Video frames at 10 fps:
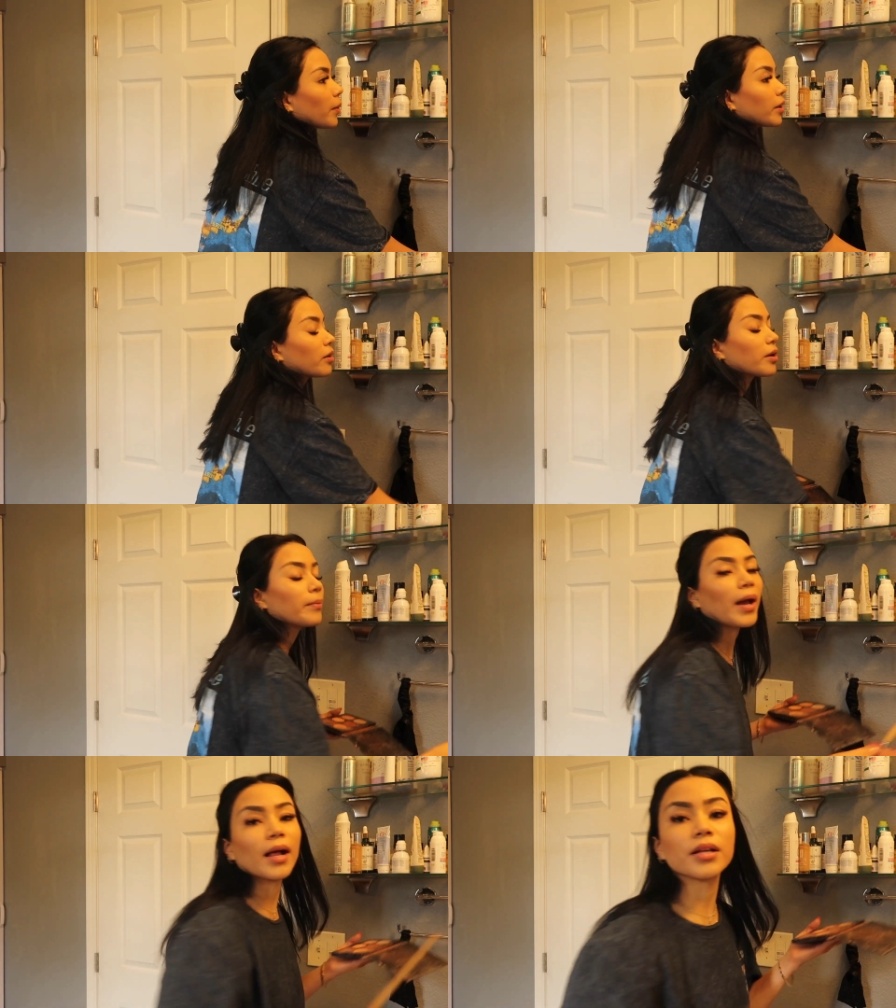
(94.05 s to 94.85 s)
I went to get
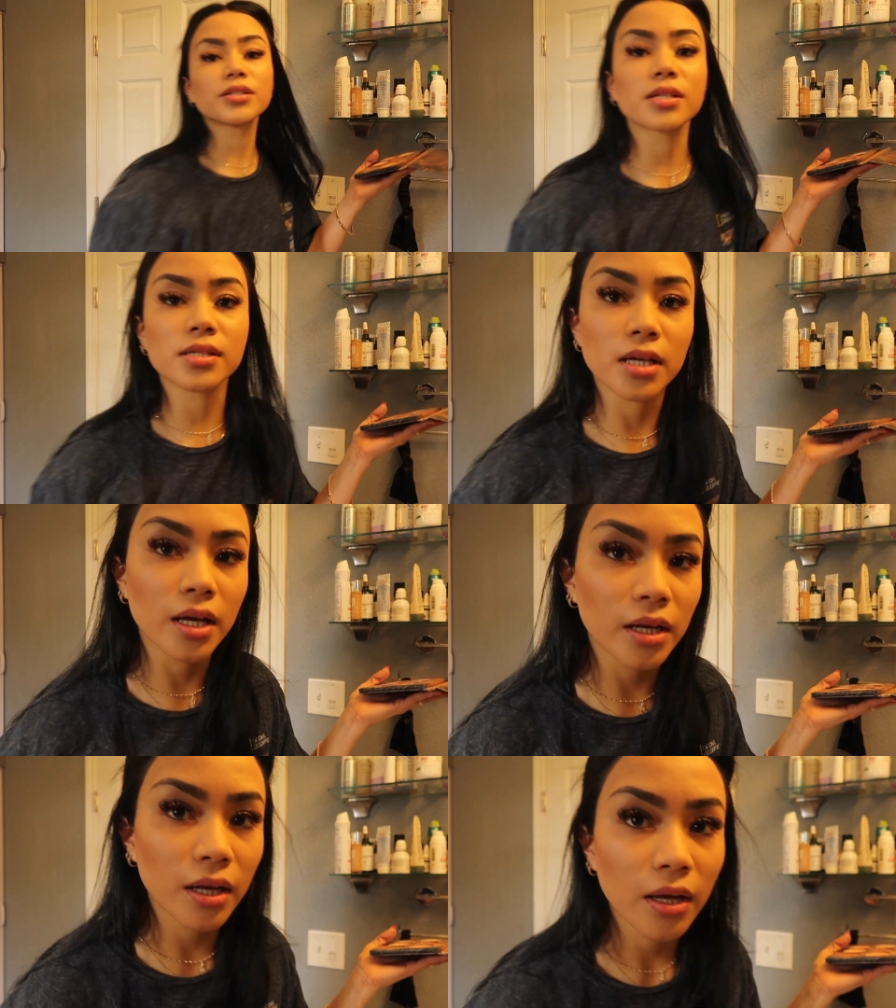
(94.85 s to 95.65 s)
my eyelashes
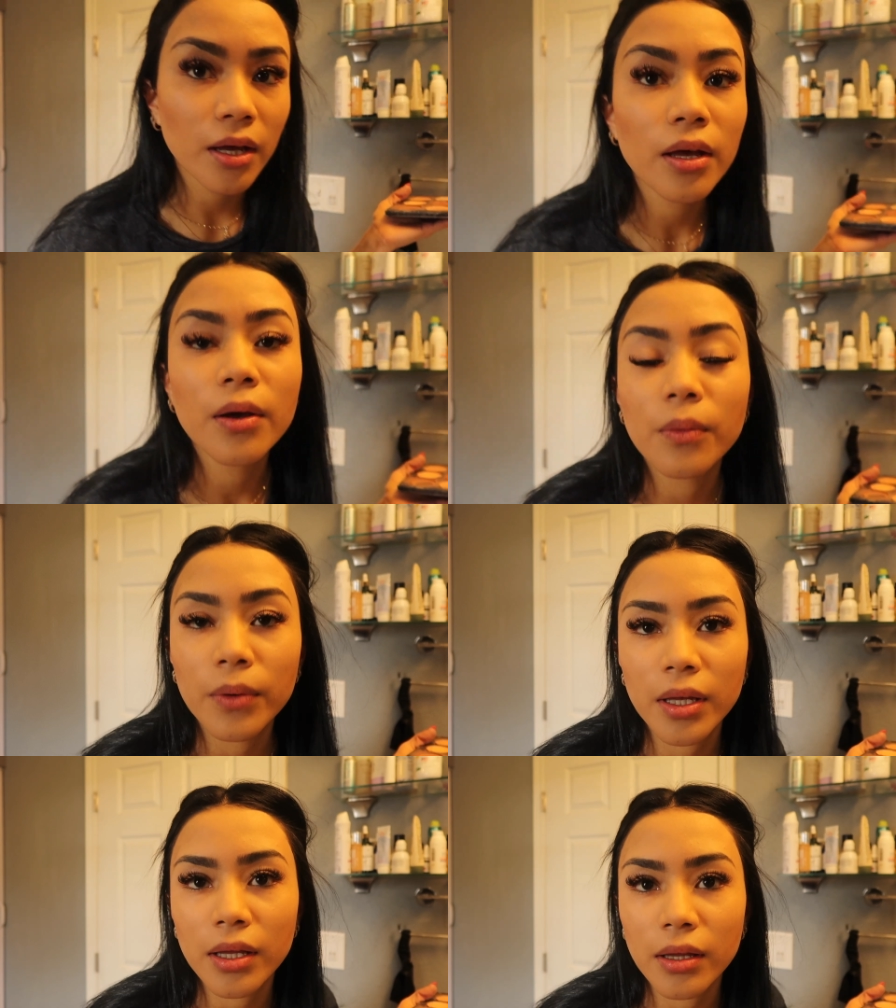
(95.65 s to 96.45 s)
done
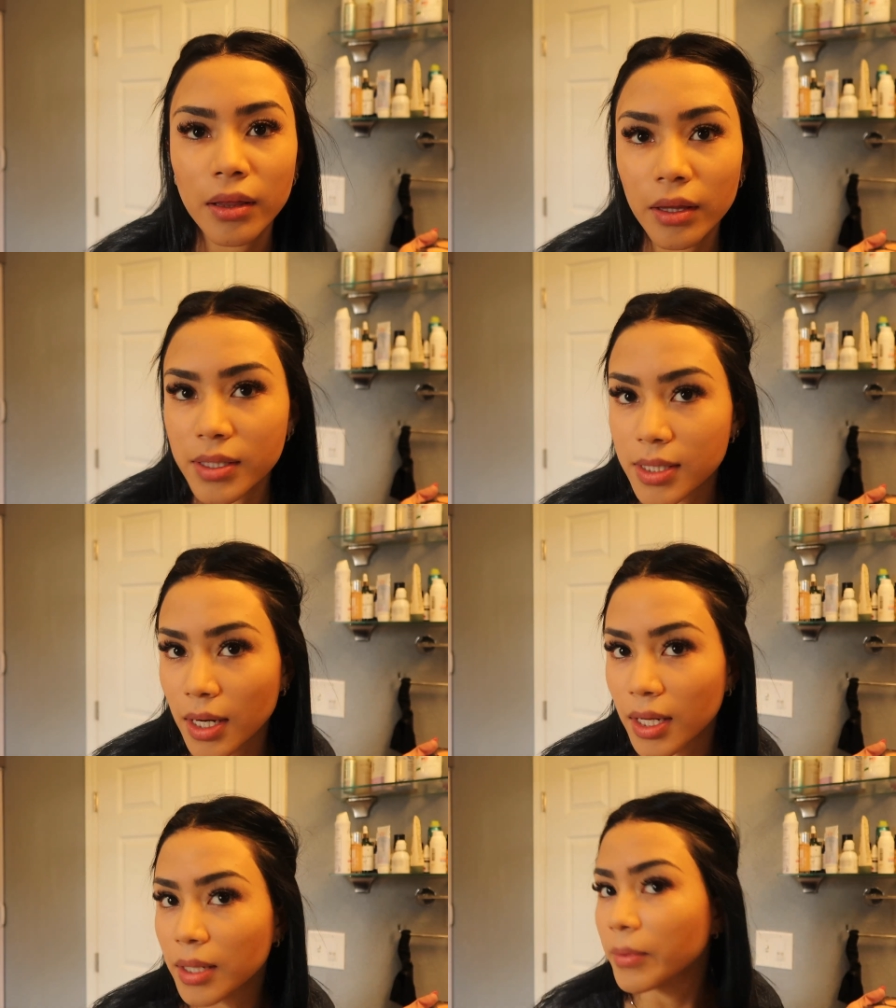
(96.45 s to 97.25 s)
with
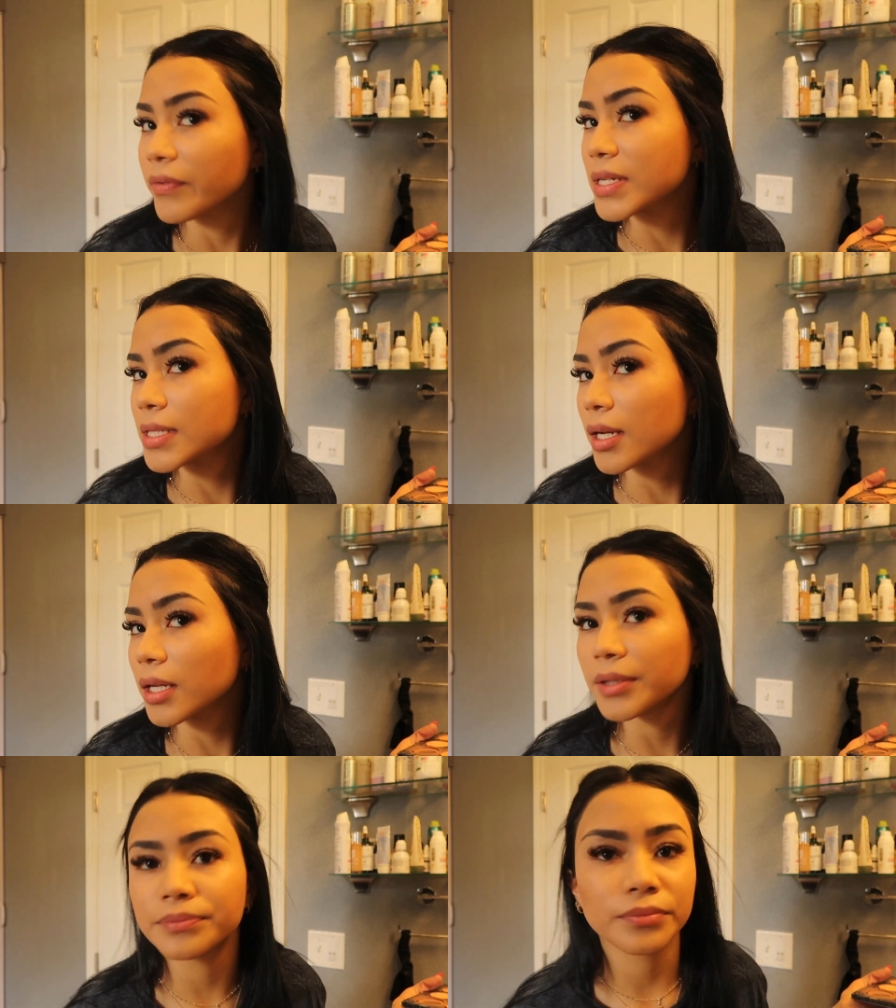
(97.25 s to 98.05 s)
Sarai, my friend
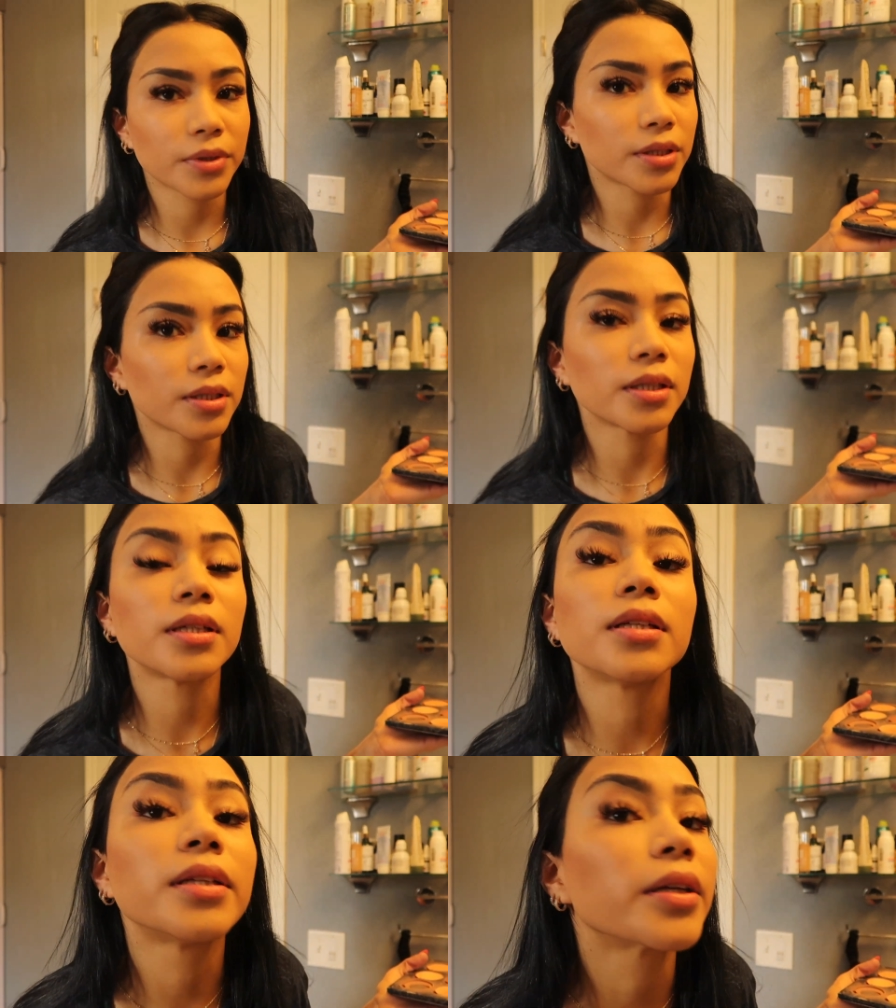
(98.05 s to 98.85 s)
Sarai.
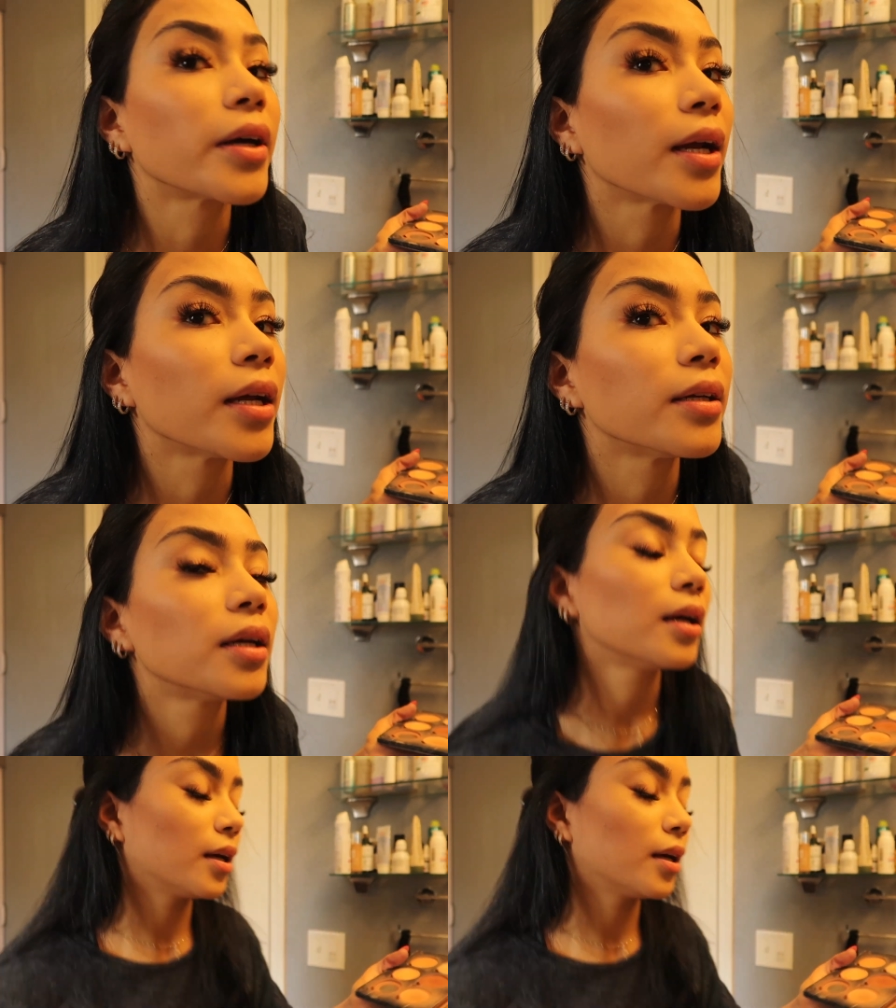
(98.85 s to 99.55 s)
She did great.